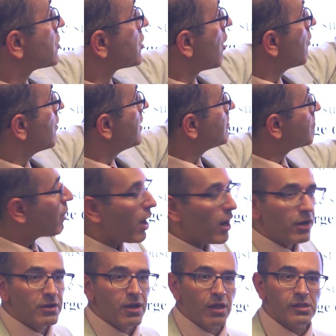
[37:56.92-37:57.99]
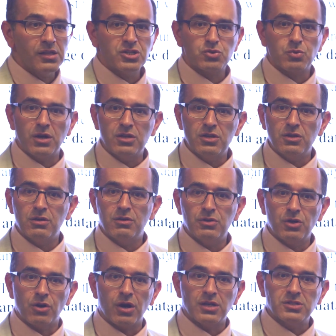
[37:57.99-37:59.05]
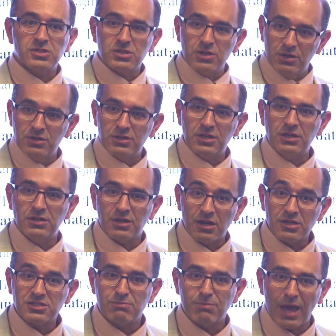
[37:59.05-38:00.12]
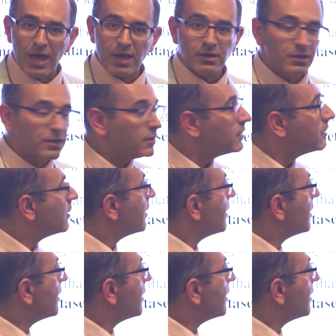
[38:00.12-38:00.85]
to throw in prior knowledge, where your uncertainty does matter.